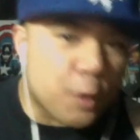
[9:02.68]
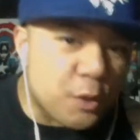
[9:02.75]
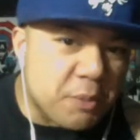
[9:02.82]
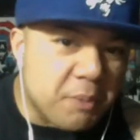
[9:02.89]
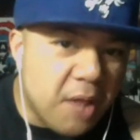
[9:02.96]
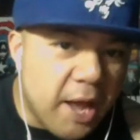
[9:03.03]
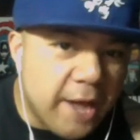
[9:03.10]

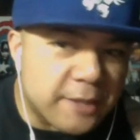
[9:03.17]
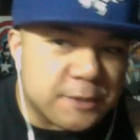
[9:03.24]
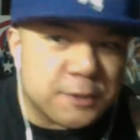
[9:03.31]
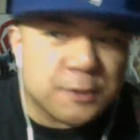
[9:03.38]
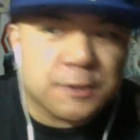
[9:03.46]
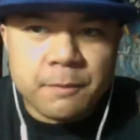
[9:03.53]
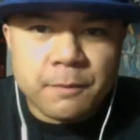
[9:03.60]

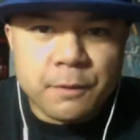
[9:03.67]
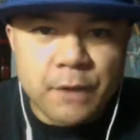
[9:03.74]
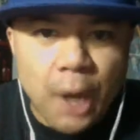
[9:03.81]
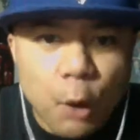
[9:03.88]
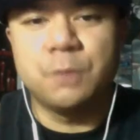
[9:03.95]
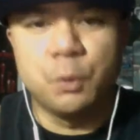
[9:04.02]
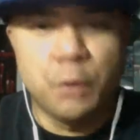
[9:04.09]
Blatch,
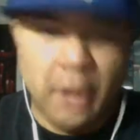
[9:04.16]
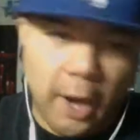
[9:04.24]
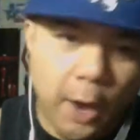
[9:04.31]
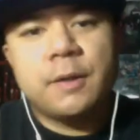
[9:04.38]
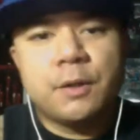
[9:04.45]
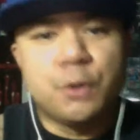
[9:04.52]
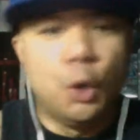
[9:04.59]
Dote,
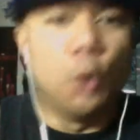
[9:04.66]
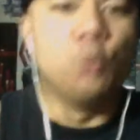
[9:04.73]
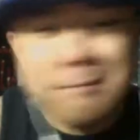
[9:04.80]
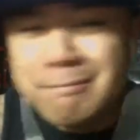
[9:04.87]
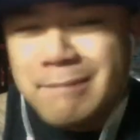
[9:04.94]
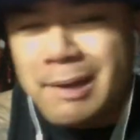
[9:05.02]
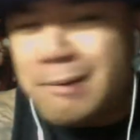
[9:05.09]

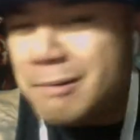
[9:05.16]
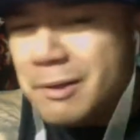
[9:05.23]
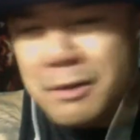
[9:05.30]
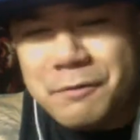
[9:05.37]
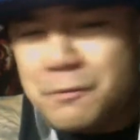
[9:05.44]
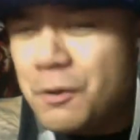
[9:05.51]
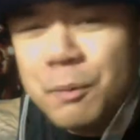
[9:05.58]
not
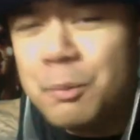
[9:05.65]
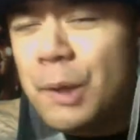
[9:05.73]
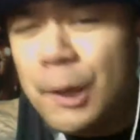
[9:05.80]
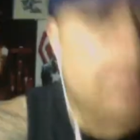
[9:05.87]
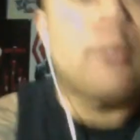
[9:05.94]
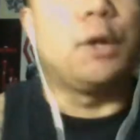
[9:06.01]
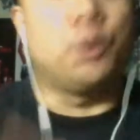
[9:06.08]
really
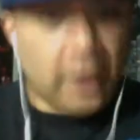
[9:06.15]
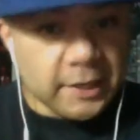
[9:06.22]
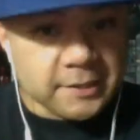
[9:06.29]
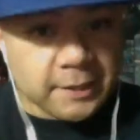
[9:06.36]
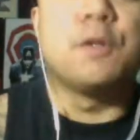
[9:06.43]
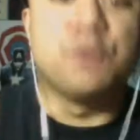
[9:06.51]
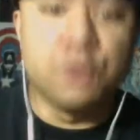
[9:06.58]
Filipino.
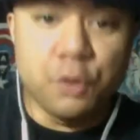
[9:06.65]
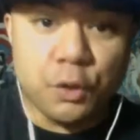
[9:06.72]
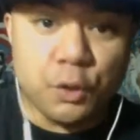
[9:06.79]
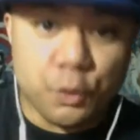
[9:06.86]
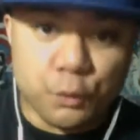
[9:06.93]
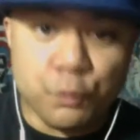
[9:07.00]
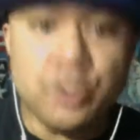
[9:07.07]
Granted,
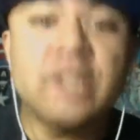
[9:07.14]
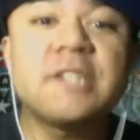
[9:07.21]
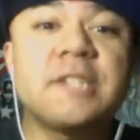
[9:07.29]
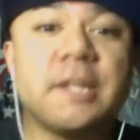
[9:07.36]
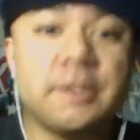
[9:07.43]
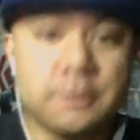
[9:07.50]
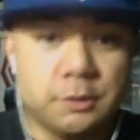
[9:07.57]
the
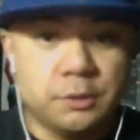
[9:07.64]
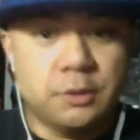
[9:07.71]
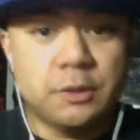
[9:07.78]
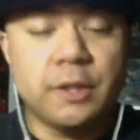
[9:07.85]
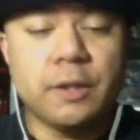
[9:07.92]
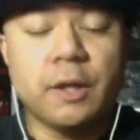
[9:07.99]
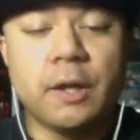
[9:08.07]
recent
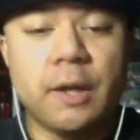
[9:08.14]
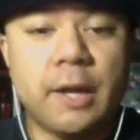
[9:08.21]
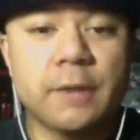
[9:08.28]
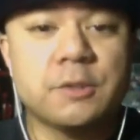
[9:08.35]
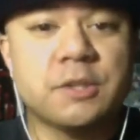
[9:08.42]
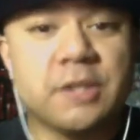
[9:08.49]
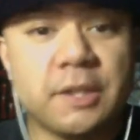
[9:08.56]

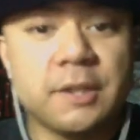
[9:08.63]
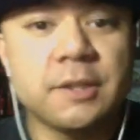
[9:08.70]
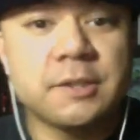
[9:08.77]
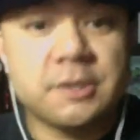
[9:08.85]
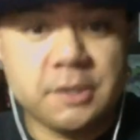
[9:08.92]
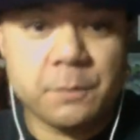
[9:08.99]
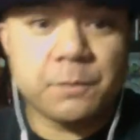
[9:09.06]
announced
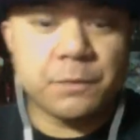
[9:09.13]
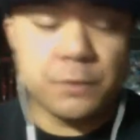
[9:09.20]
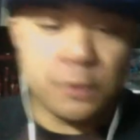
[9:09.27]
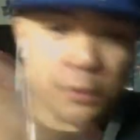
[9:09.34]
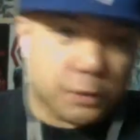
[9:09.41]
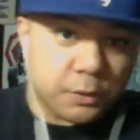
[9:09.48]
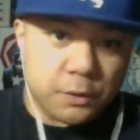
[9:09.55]
Gilas team
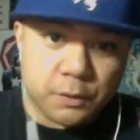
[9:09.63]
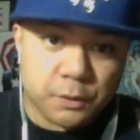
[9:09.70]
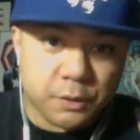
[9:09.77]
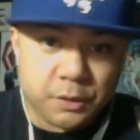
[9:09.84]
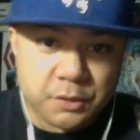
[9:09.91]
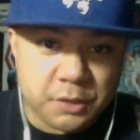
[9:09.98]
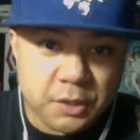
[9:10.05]
for
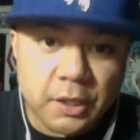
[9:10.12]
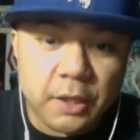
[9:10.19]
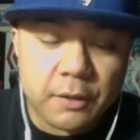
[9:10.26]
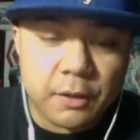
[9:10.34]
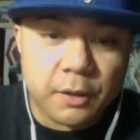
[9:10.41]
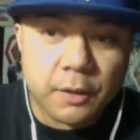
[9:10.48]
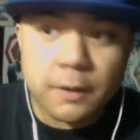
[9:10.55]
the
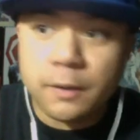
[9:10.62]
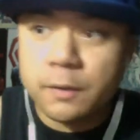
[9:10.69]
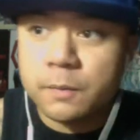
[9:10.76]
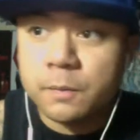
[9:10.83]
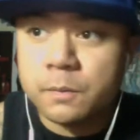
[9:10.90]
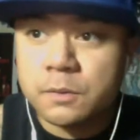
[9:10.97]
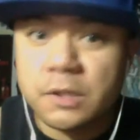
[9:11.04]

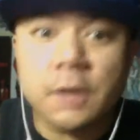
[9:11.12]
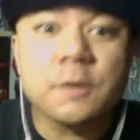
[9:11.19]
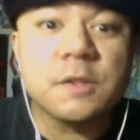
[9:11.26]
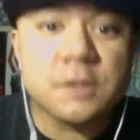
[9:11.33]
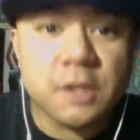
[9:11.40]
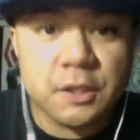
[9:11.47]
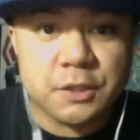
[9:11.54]

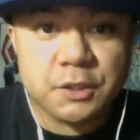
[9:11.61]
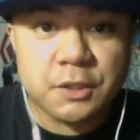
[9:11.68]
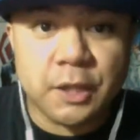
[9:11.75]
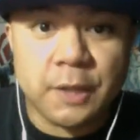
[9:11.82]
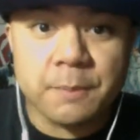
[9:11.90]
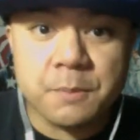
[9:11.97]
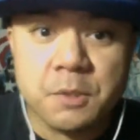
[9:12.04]
Southeast Asian
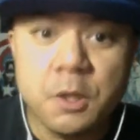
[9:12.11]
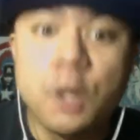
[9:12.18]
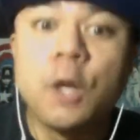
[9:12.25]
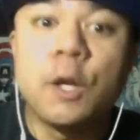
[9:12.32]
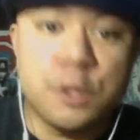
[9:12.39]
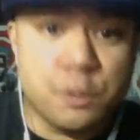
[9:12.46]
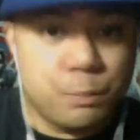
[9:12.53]
Games
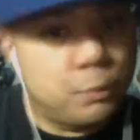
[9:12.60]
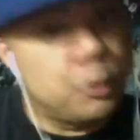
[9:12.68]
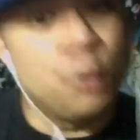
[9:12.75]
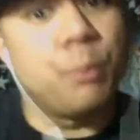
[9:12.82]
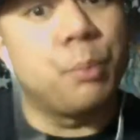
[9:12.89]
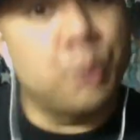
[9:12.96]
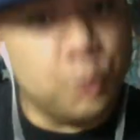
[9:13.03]
is a
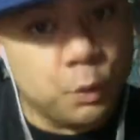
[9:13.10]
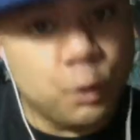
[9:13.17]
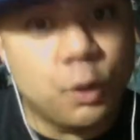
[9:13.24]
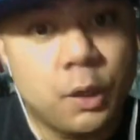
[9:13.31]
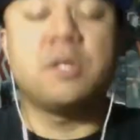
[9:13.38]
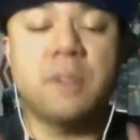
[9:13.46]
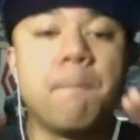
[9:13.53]
more pure